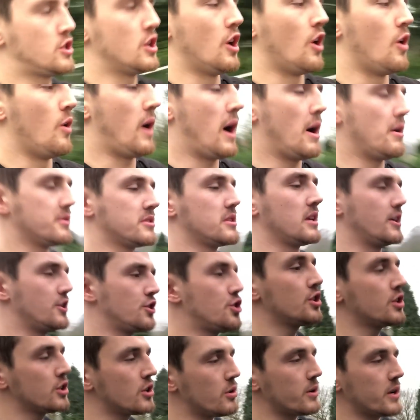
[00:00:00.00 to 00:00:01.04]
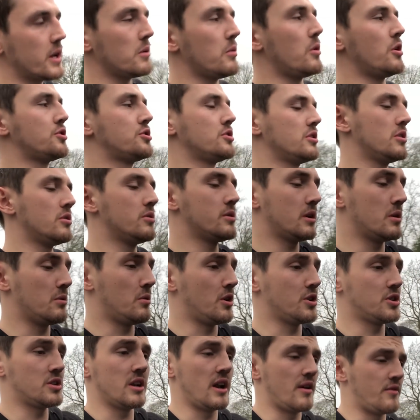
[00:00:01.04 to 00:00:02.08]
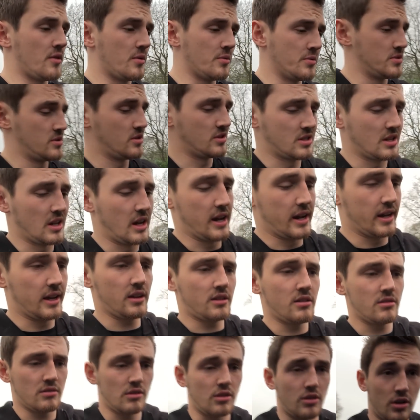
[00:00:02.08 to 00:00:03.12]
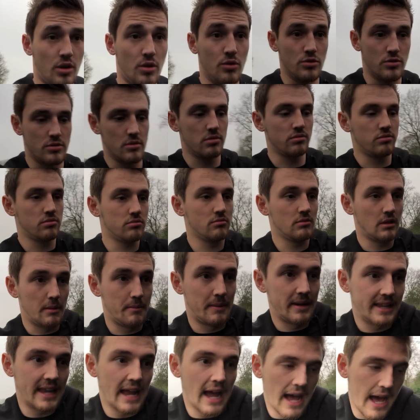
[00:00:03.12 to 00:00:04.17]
So I was like, should I go get it washed? Should I go get it washed? And everyone was just like, who's like my